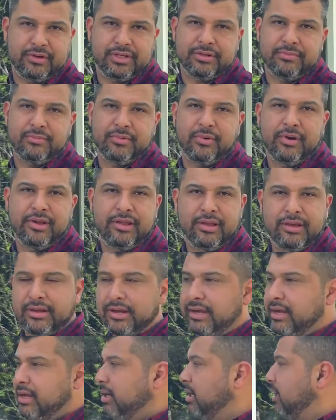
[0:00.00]
some more of
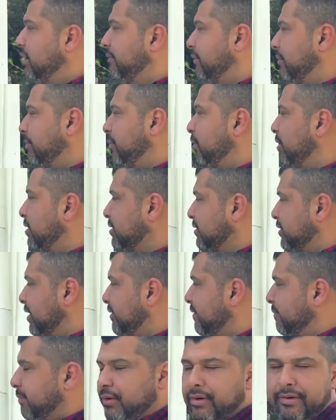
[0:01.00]

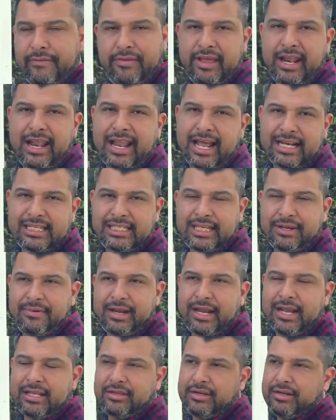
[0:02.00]
the lines that
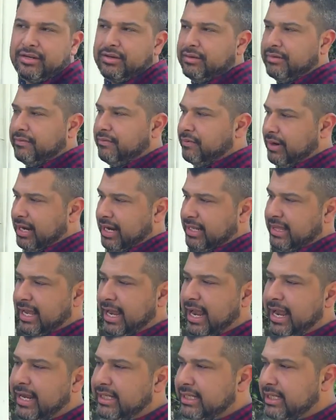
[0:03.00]
we had to do for like the
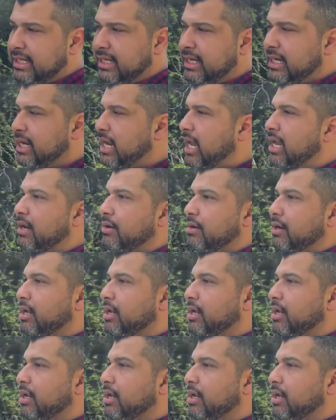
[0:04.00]
AC and